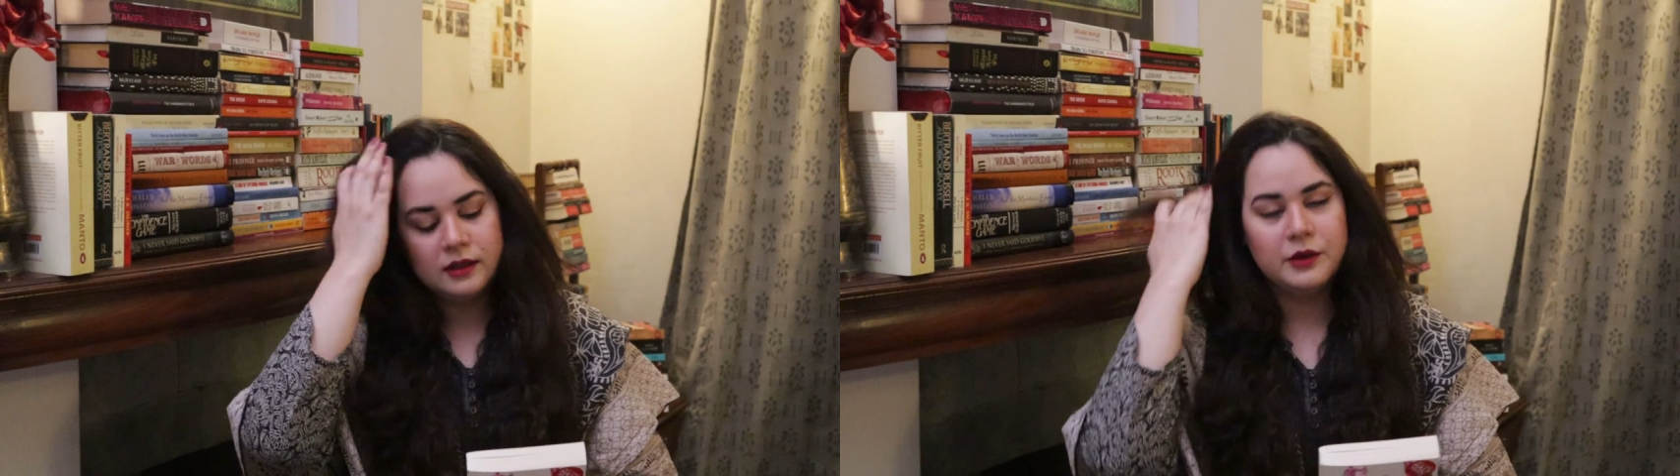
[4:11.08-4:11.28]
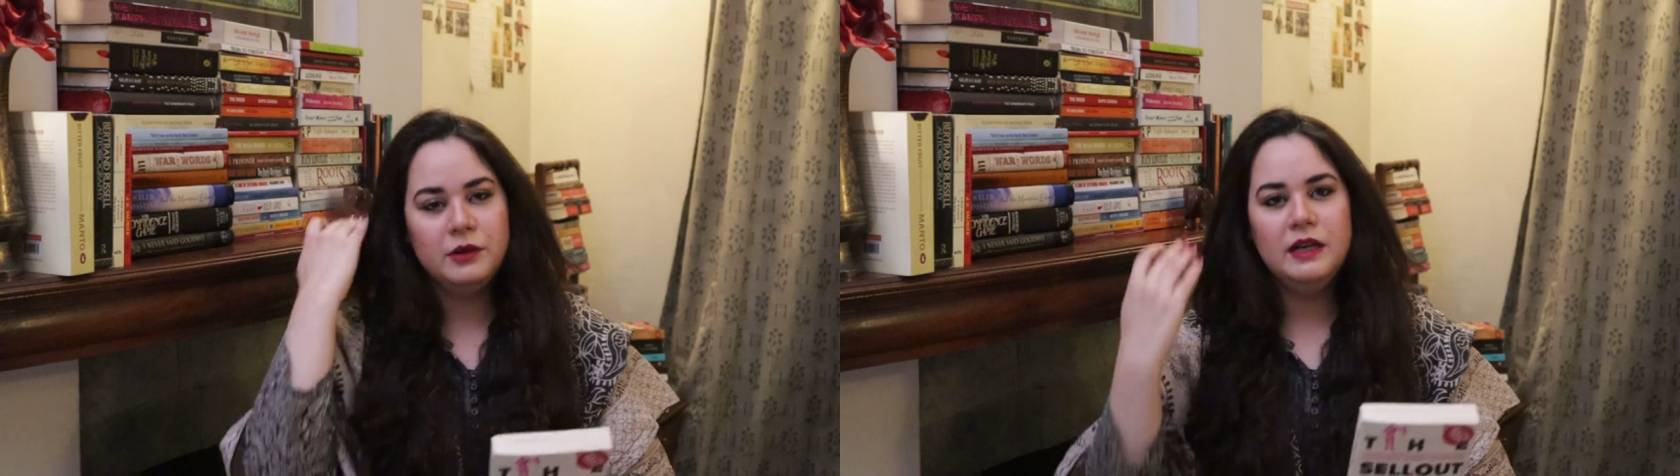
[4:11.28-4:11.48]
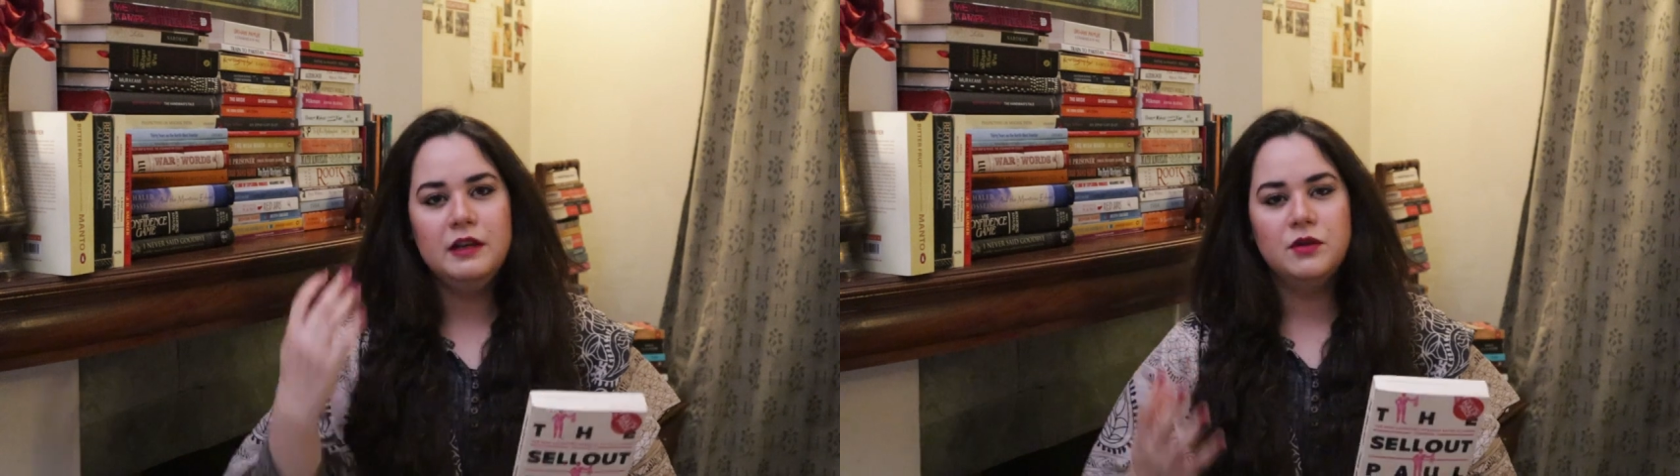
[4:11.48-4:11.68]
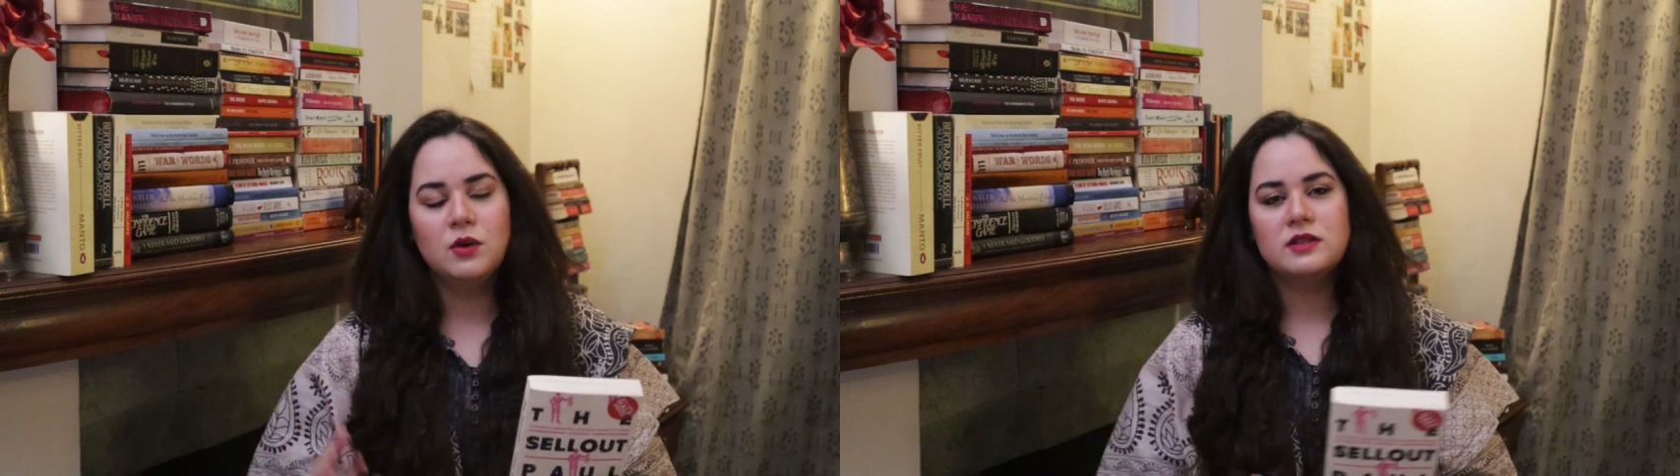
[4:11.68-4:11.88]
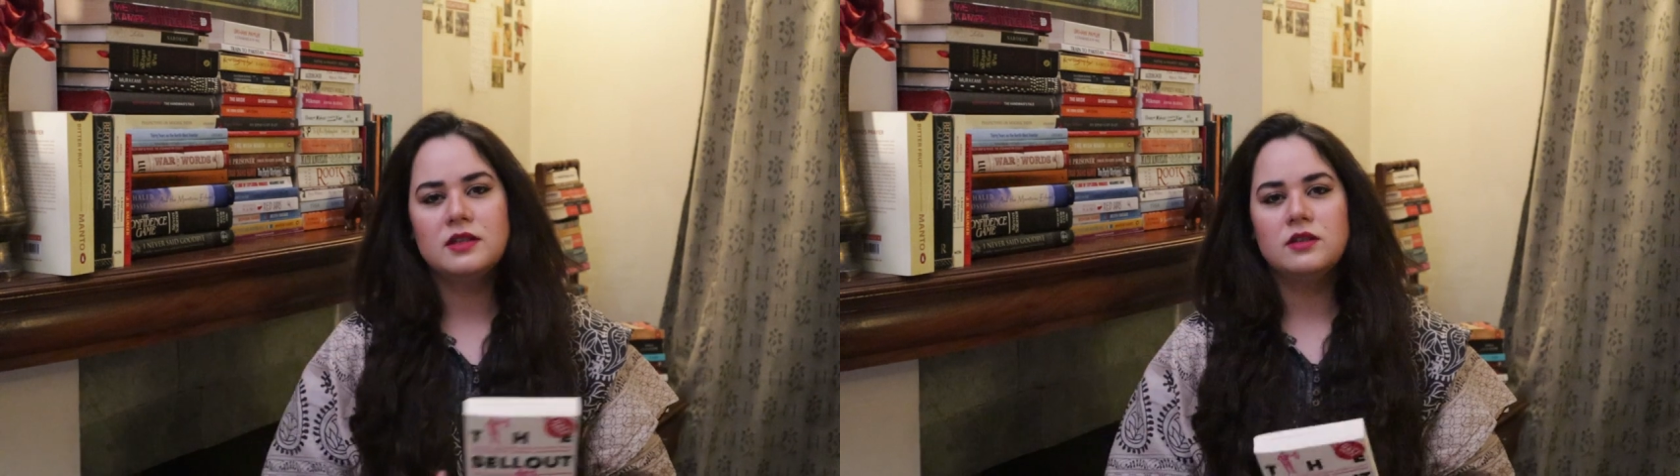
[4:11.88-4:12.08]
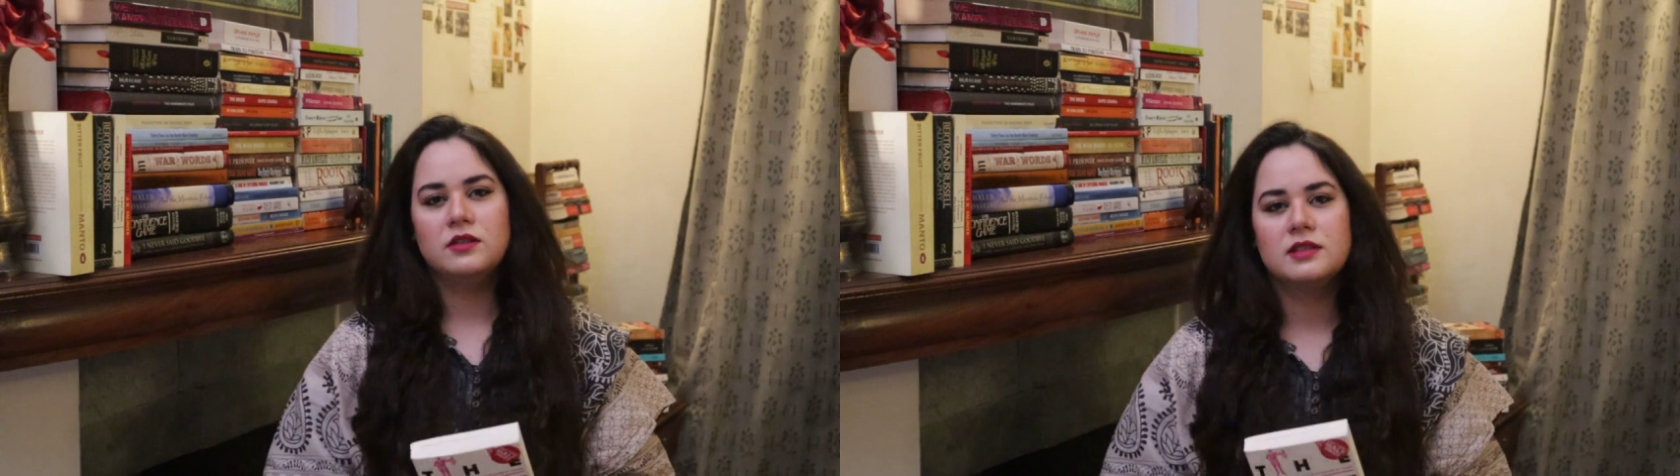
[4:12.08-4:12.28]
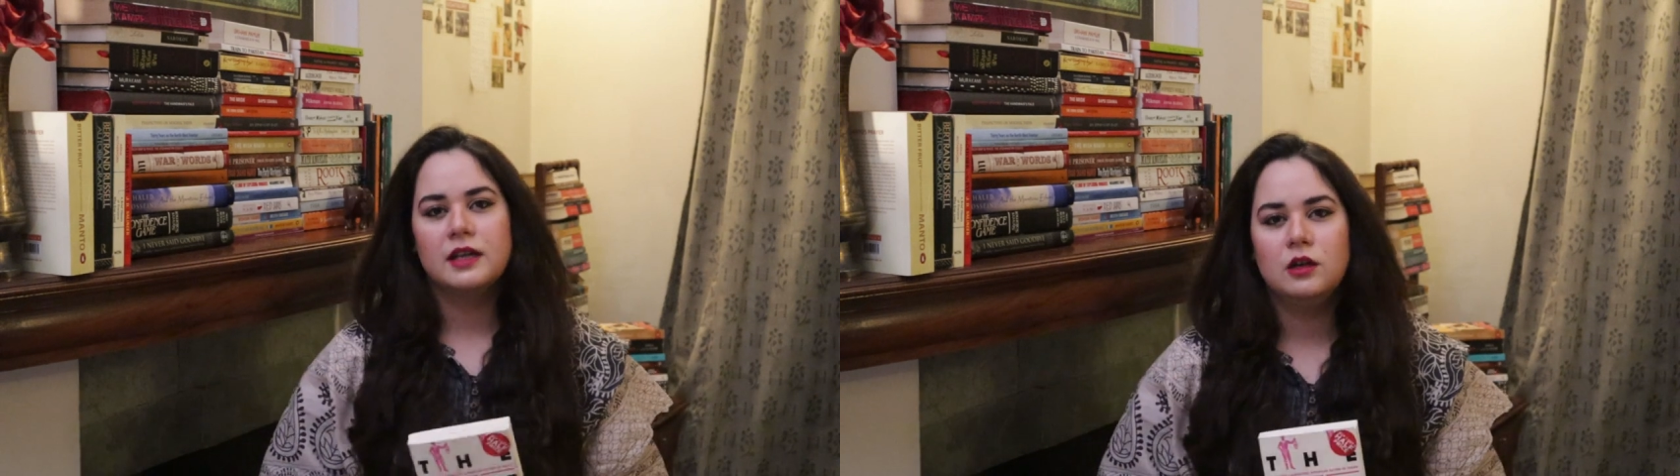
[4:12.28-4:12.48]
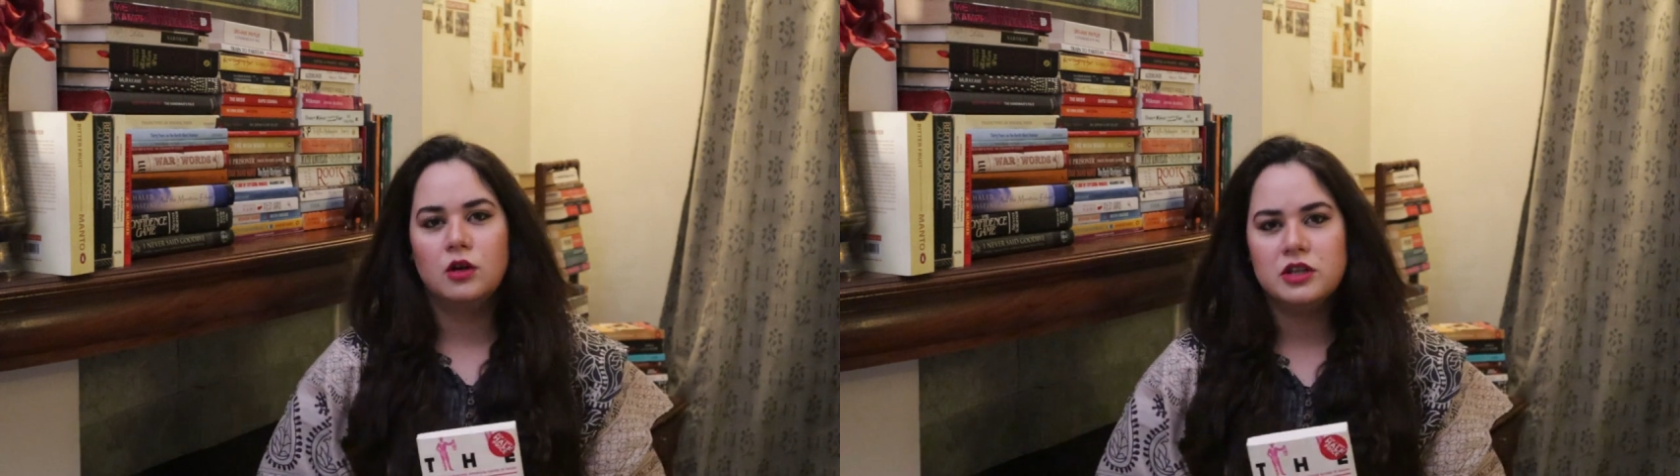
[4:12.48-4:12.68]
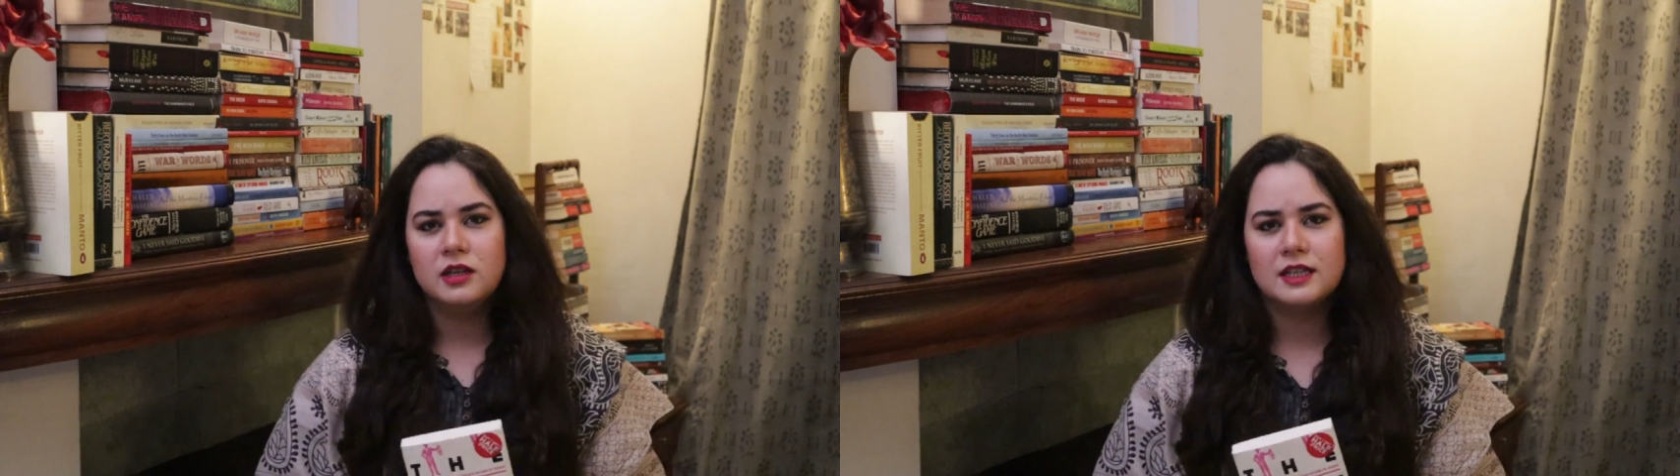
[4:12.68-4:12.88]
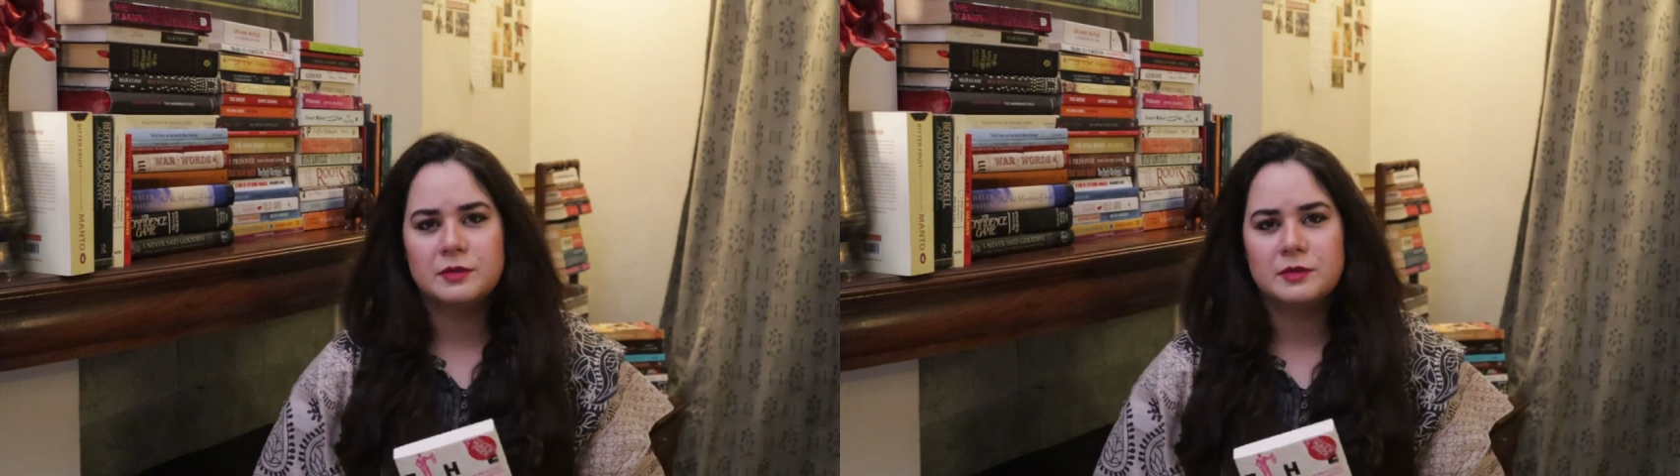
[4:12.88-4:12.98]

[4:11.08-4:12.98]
now he really focuses on the psychological